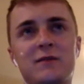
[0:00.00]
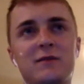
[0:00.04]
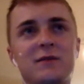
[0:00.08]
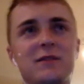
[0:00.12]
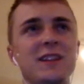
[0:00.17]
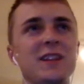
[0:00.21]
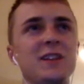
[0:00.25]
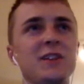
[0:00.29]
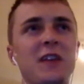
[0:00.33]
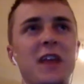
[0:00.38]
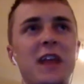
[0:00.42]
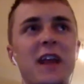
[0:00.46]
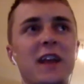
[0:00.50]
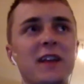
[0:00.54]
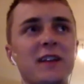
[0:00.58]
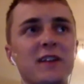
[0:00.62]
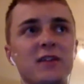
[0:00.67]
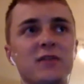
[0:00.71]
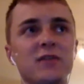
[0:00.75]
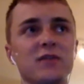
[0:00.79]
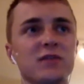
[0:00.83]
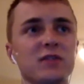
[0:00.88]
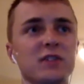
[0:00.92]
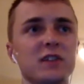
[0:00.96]
you can't
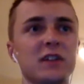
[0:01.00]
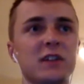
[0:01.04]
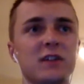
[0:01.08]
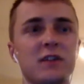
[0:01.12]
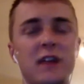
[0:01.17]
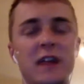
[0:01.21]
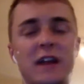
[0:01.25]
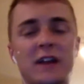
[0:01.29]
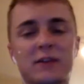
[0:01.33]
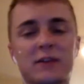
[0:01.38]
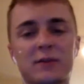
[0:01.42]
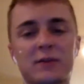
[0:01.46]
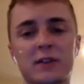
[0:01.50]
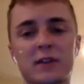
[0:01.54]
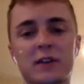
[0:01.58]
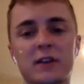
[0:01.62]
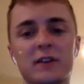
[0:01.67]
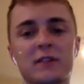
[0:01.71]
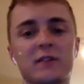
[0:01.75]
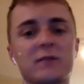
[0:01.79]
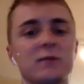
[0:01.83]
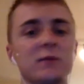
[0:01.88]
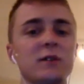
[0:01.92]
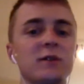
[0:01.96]
usually interact with
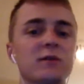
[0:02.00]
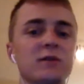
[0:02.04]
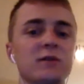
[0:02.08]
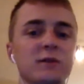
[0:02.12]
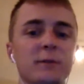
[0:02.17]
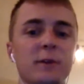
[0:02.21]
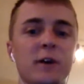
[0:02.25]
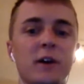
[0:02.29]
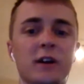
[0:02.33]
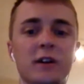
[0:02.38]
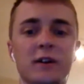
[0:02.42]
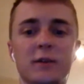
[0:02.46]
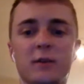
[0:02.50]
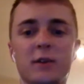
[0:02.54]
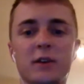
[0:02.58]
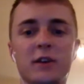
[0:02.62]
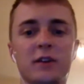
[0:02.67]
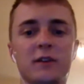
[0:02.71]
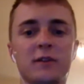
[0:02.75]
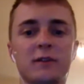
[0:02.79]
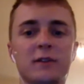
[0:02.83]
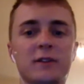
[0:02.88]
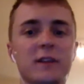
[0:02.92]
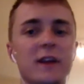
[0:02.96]
us, and we respond to
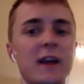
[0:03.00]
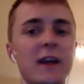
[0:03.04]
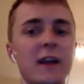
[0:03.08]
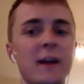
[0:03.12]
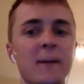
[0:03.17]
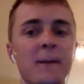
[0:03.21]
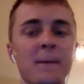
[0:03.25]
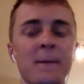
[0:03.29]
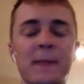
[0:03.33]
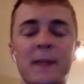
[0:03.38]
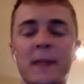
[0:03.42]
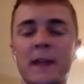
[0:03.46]
what you say.